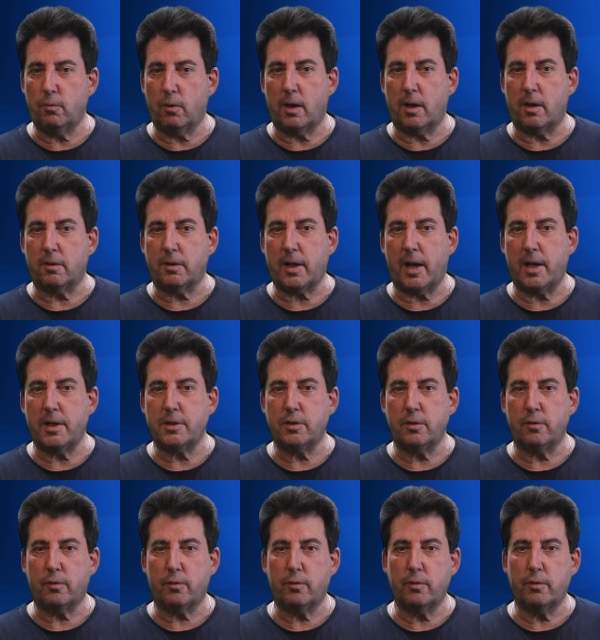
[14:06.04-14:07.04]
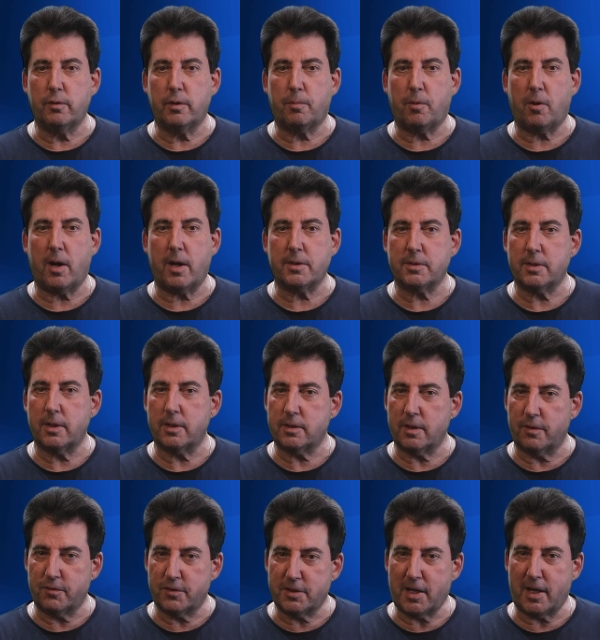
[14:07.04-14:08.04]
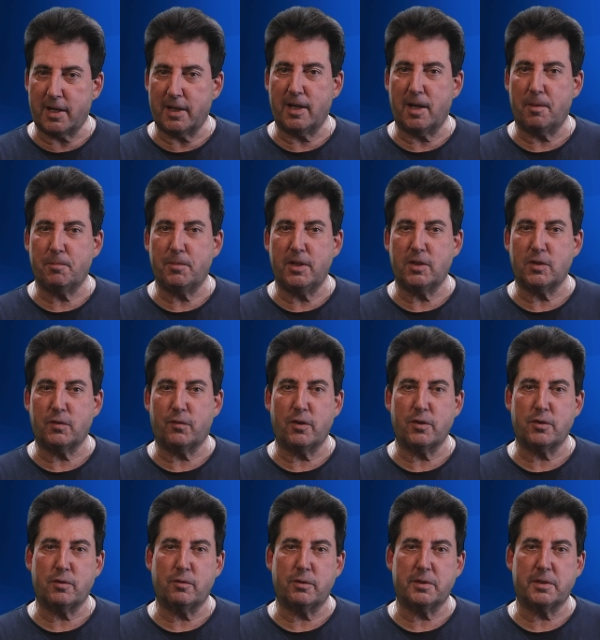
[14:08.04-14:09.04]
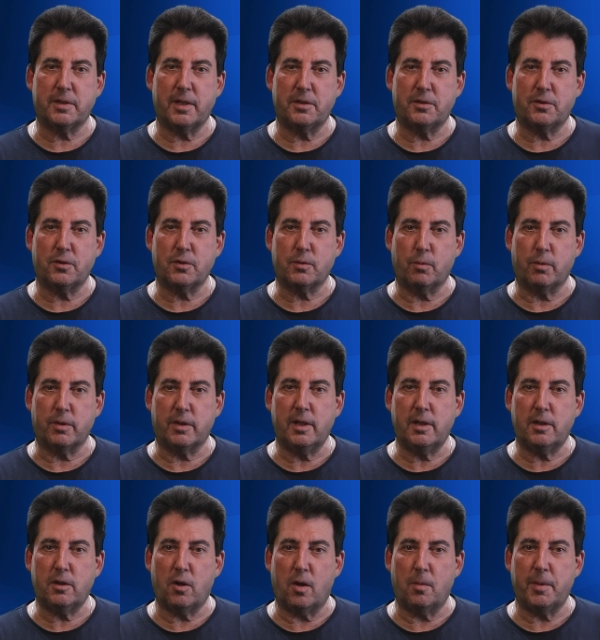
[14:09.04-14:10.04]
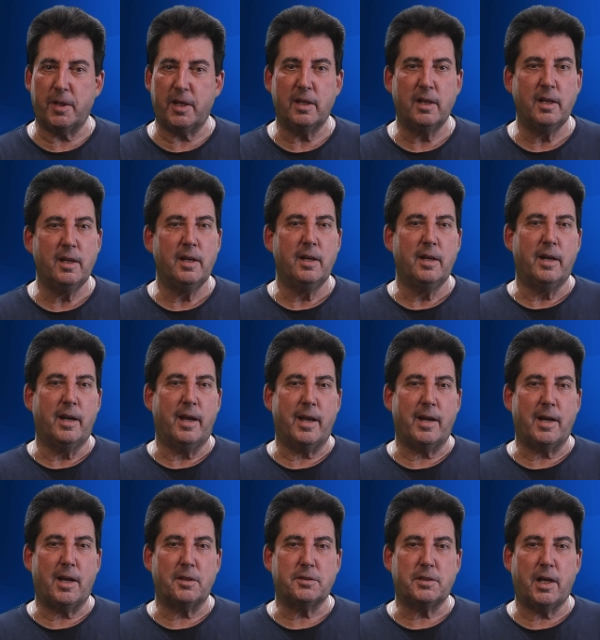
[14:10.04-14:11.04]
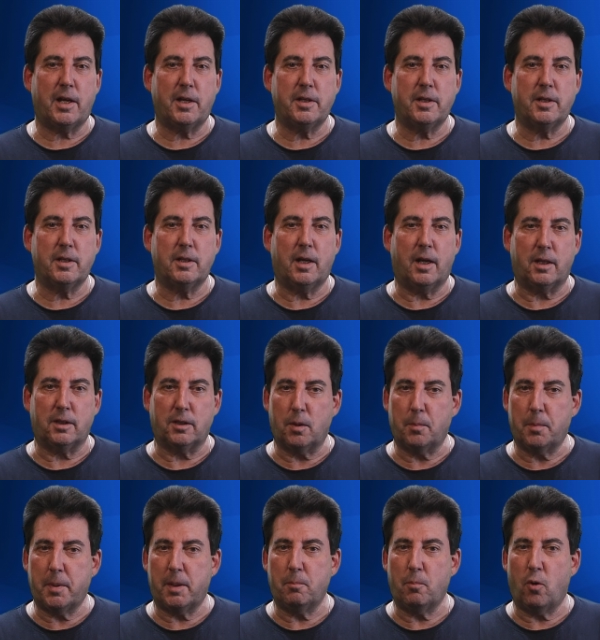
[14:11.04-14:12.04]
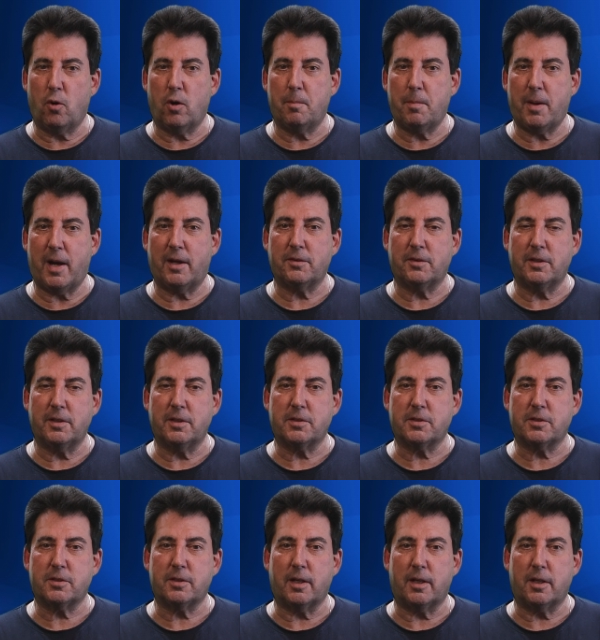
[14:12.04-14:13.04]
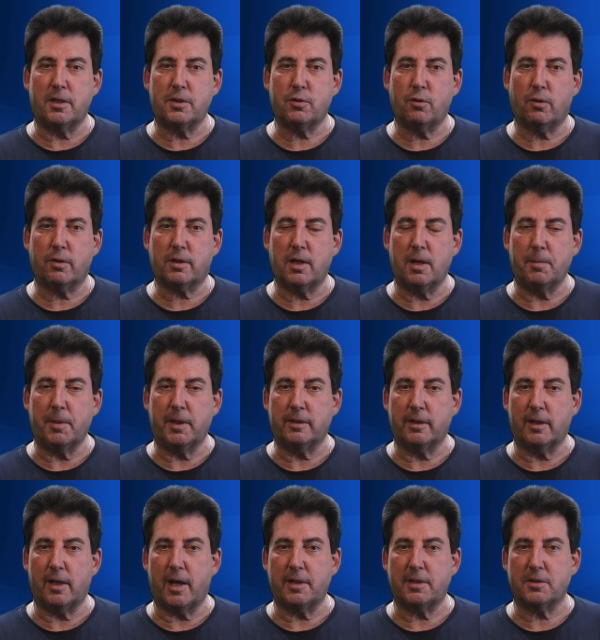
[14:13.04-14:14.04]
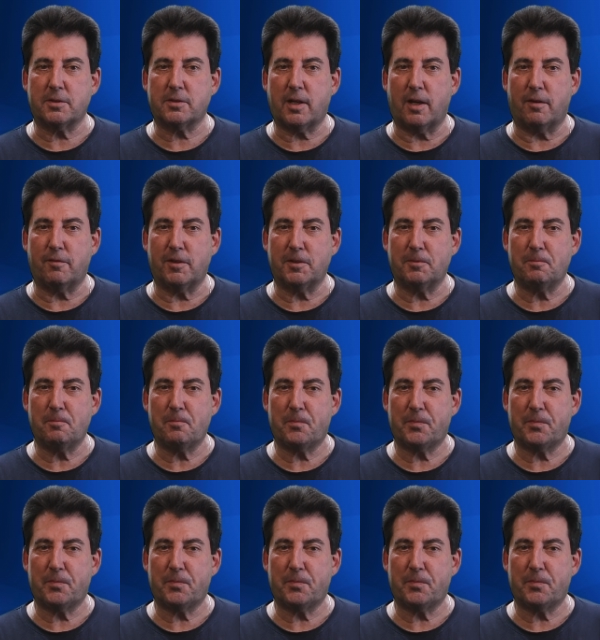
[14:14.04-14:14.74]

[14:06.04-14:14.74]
where I'll guide you through the process of setting up these virtual sensors within Homey, and I'll tell you a little bit more about this uh, shortcoming that I discovered.